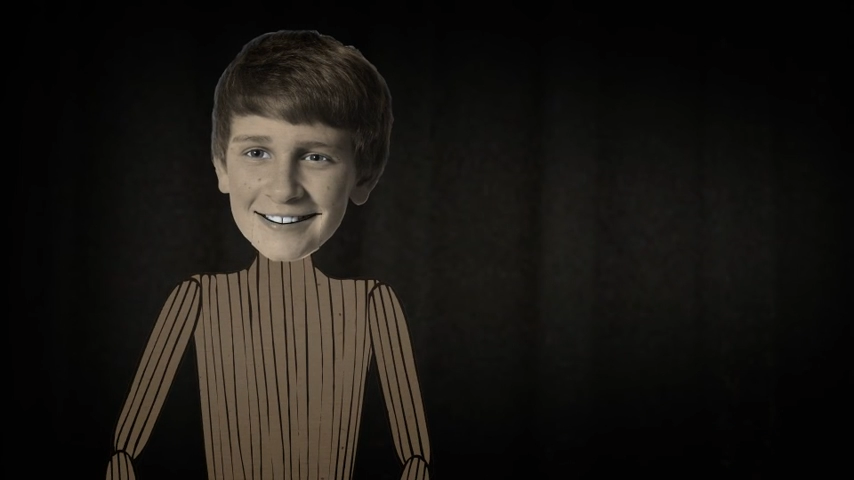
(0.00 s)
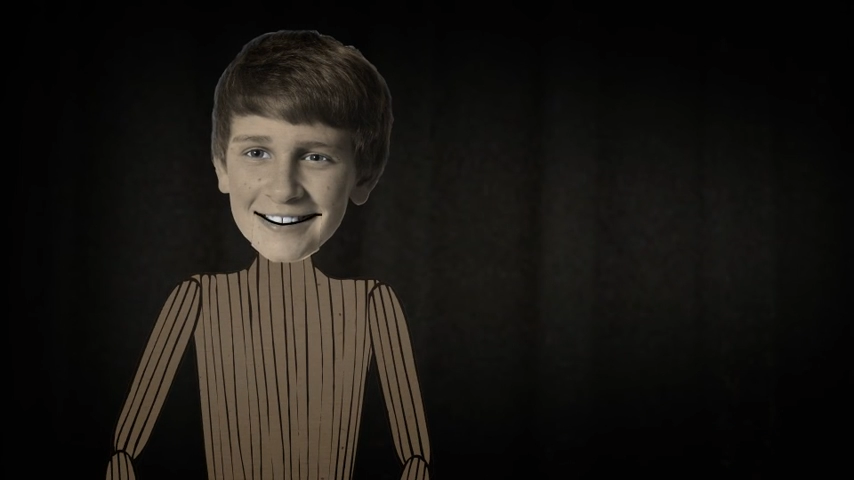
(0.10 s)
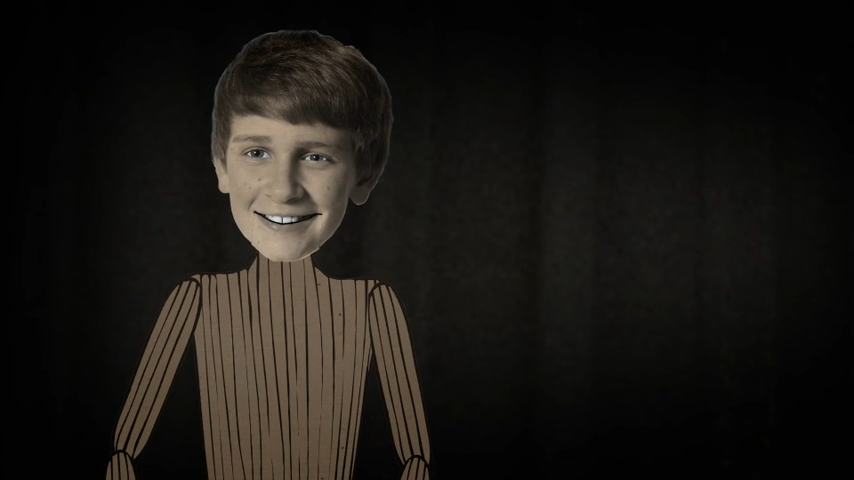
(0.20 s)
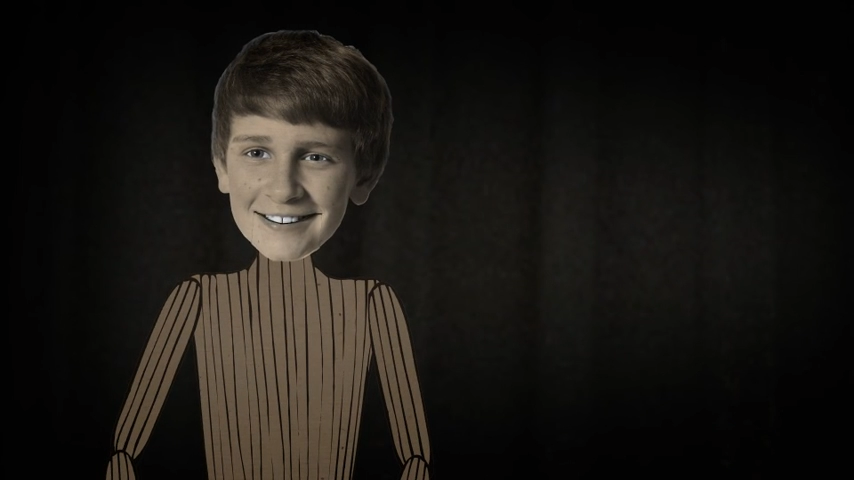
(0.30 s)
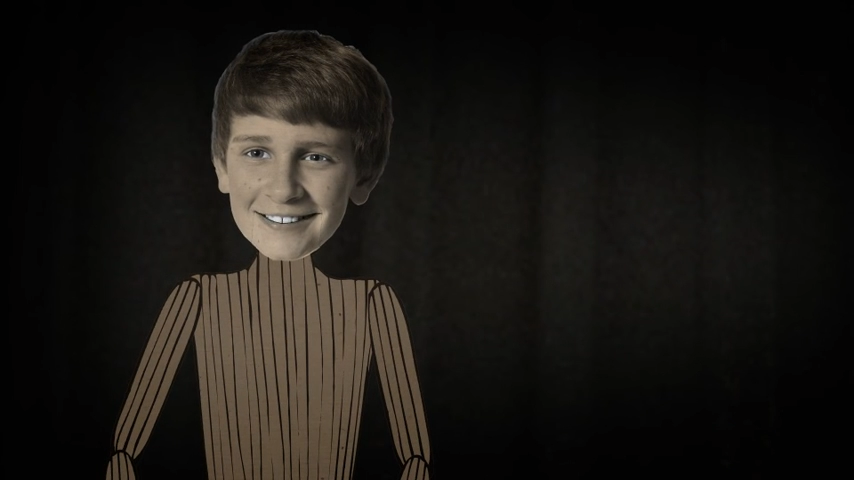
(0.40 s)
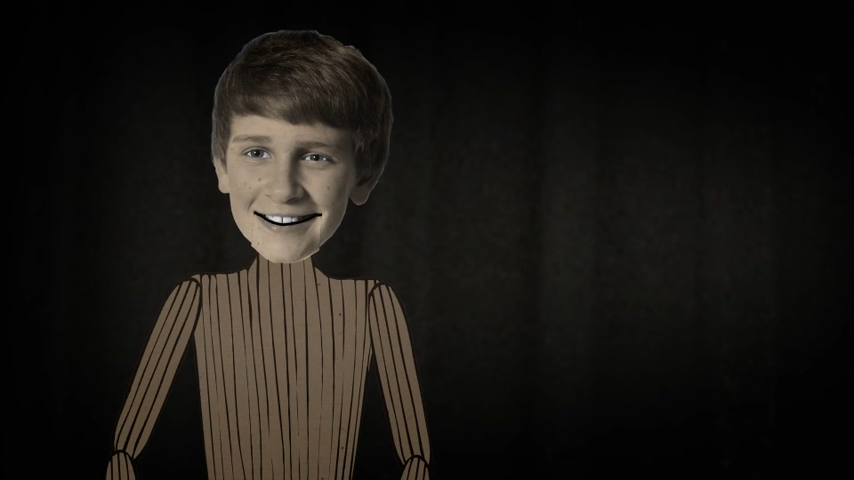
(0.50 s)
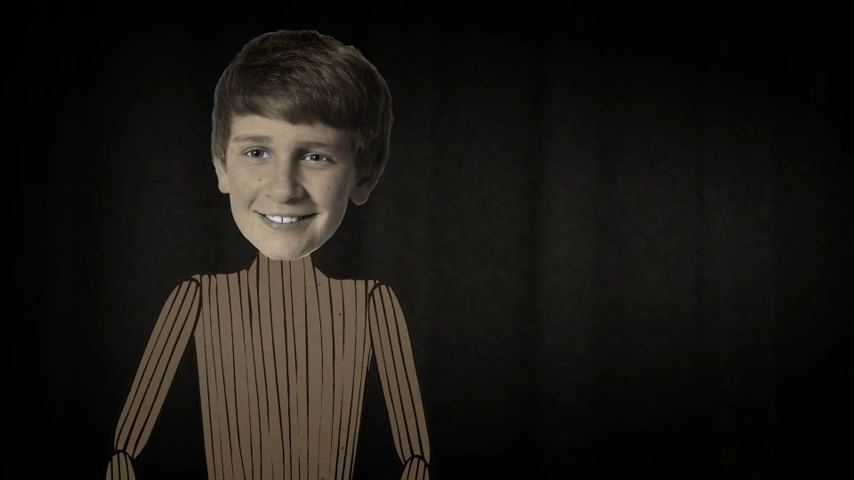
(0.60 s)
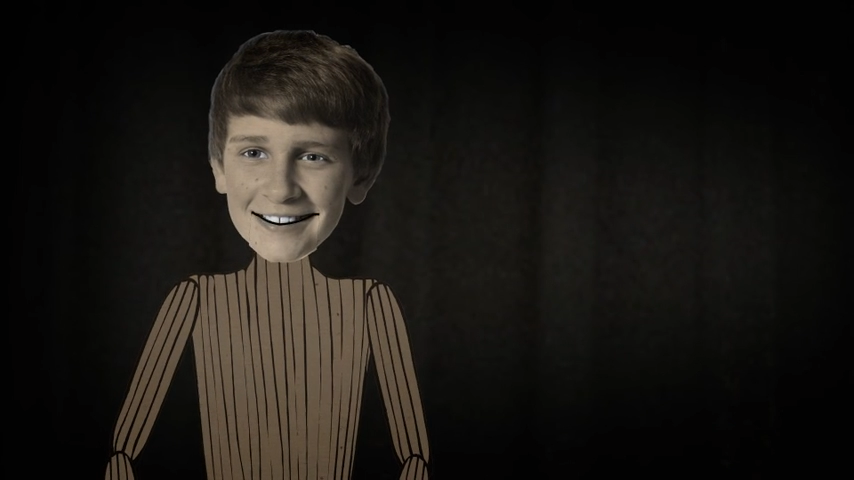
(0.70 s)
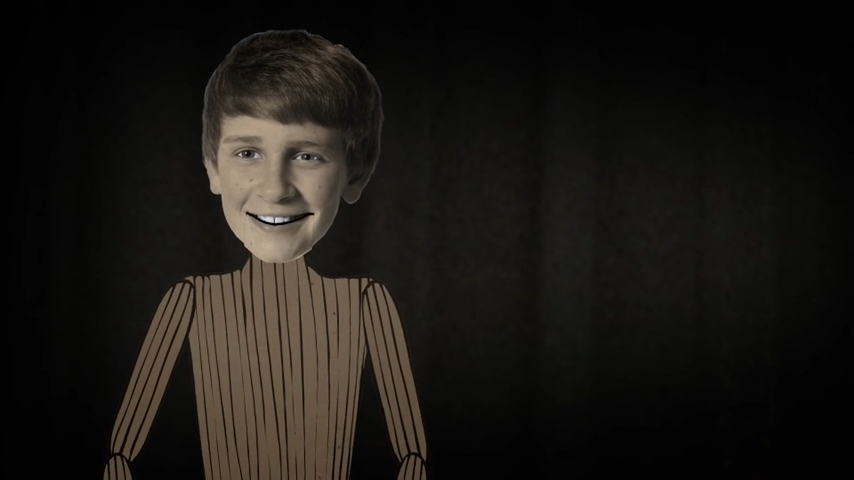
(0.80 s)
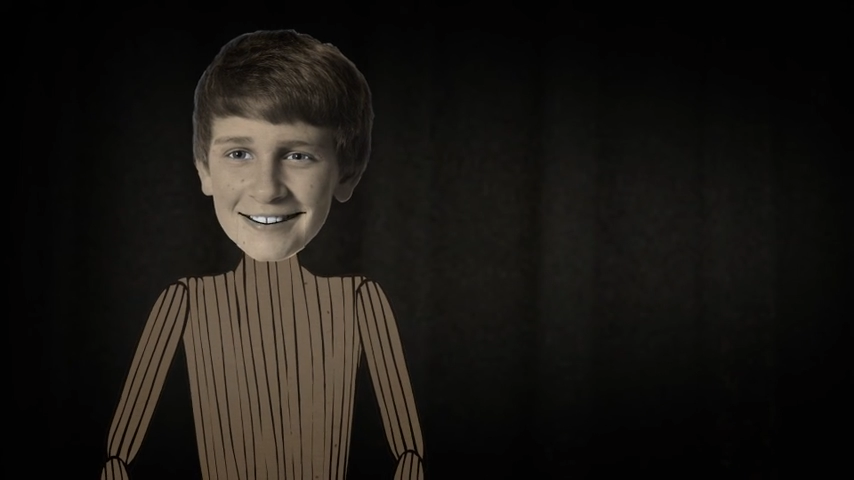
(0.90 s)
from a
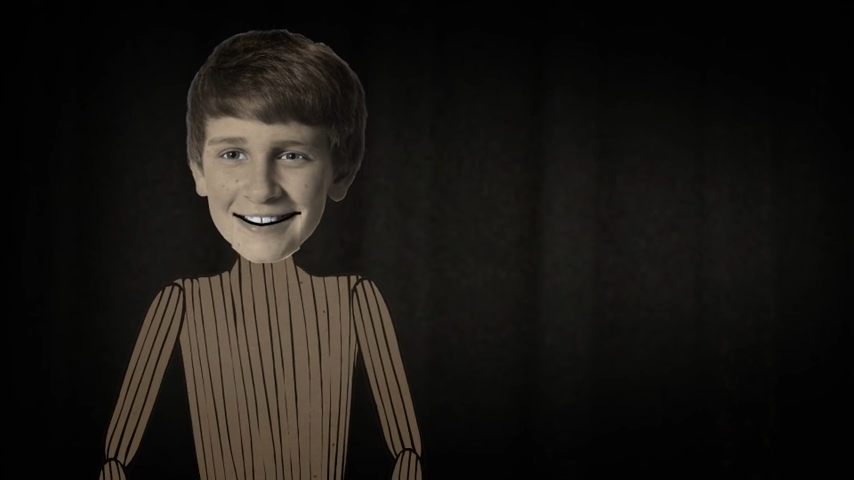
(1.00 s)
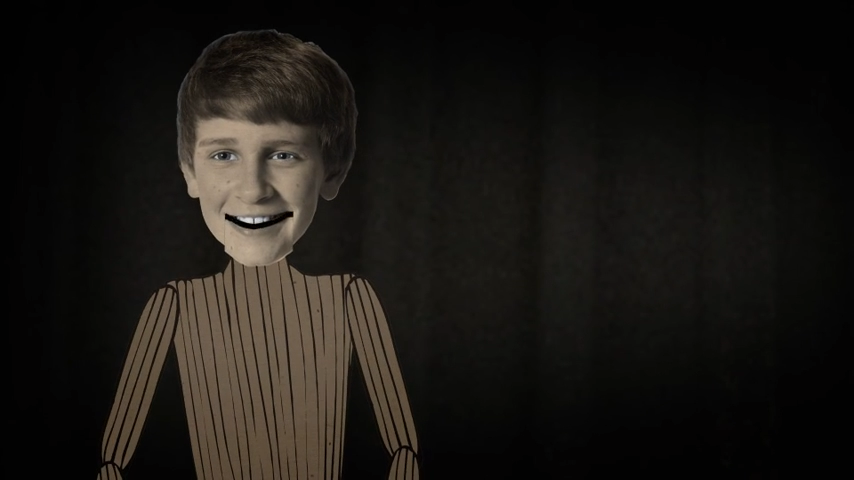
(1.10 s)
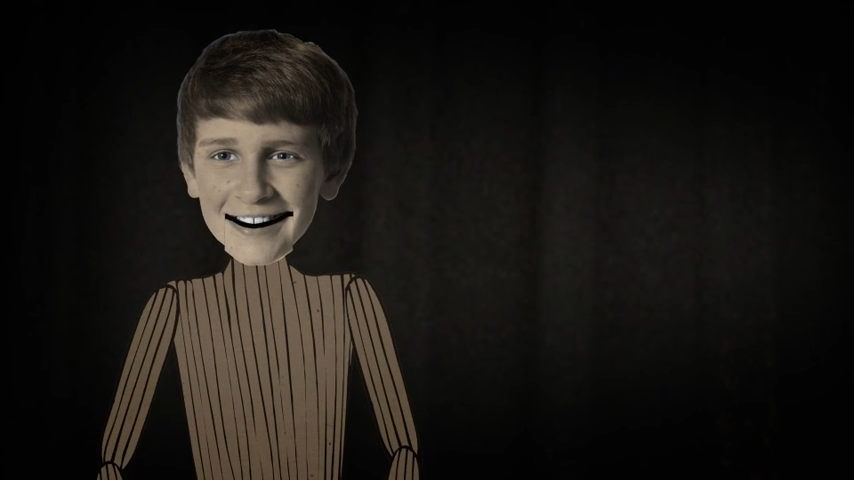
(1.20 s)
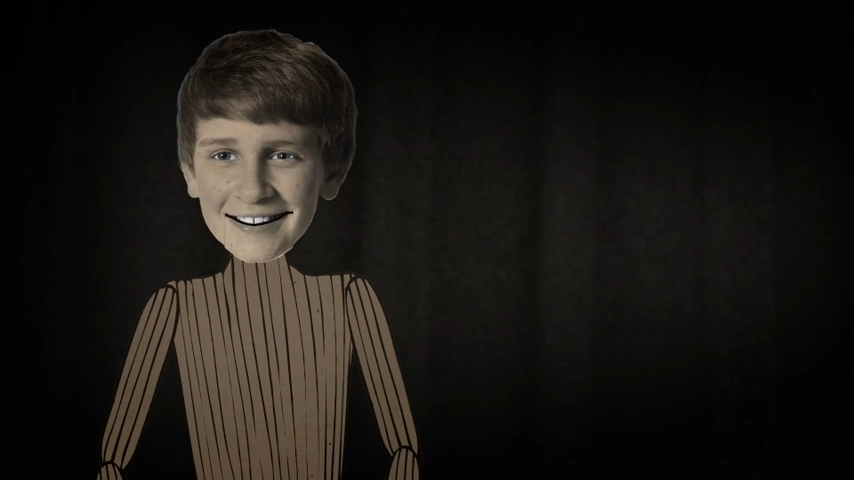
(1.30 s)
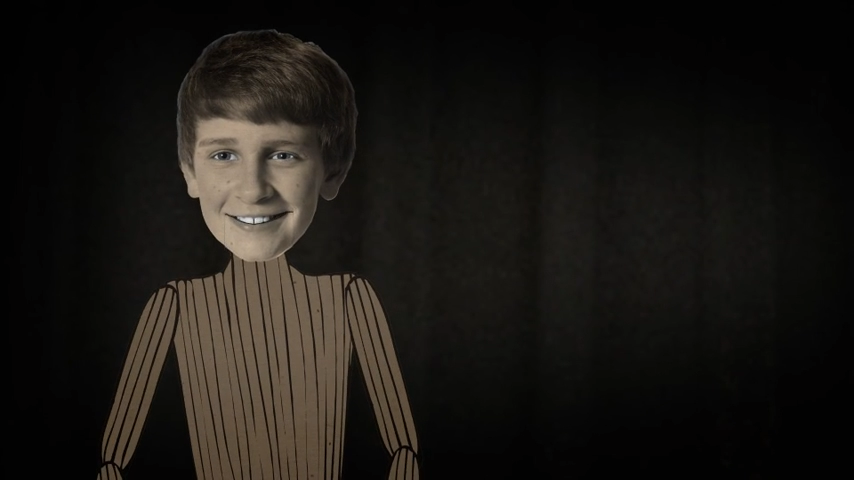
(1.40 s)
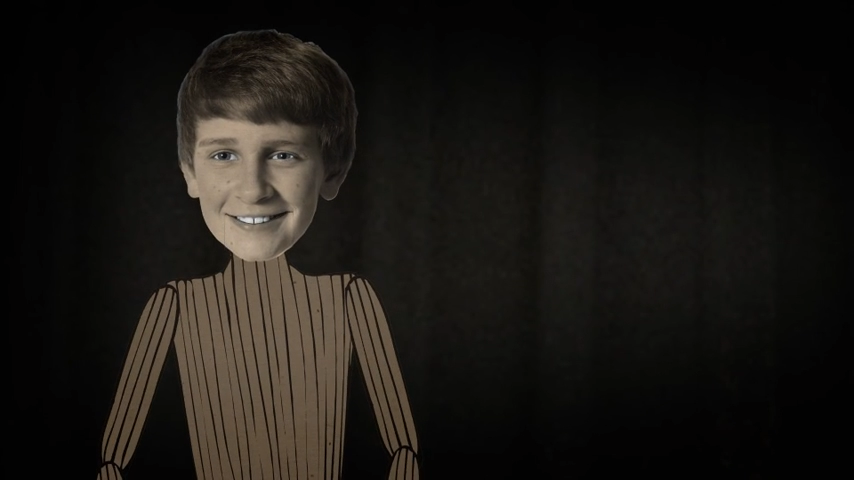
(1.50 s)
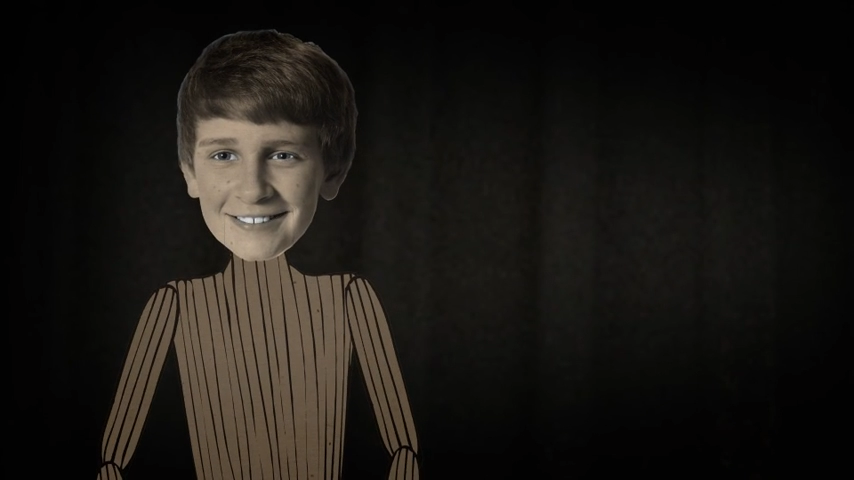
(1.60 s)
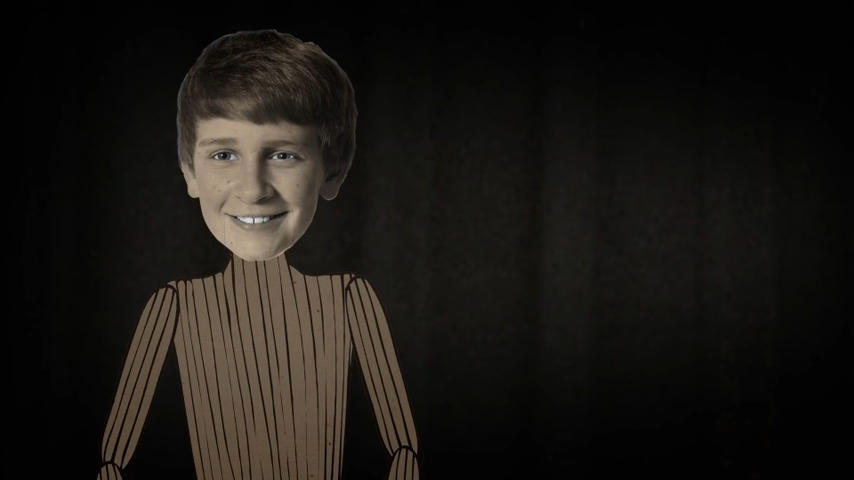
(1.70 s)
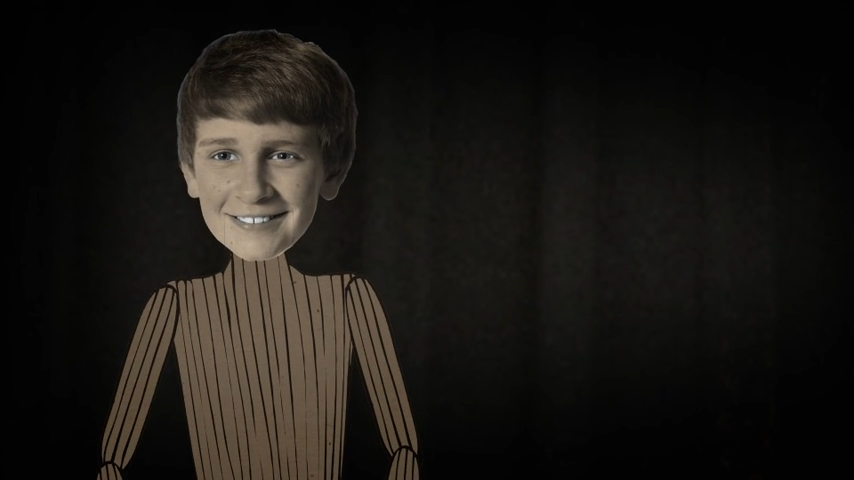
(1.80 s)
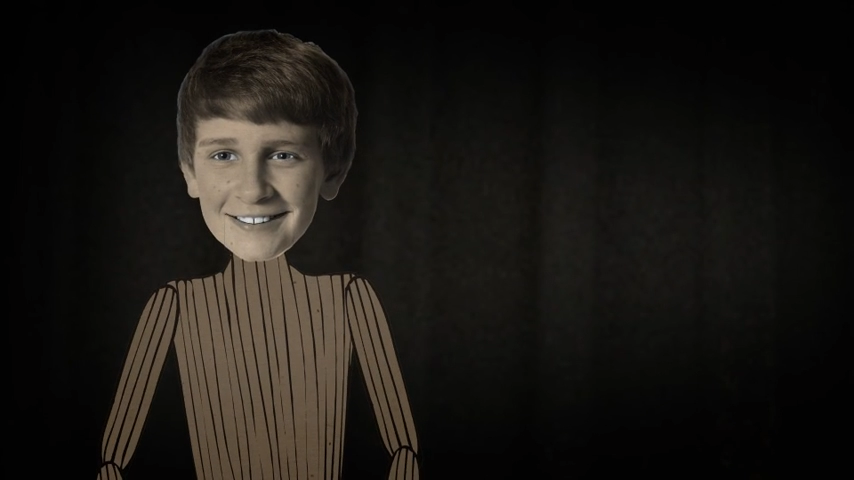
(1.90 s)
people of the land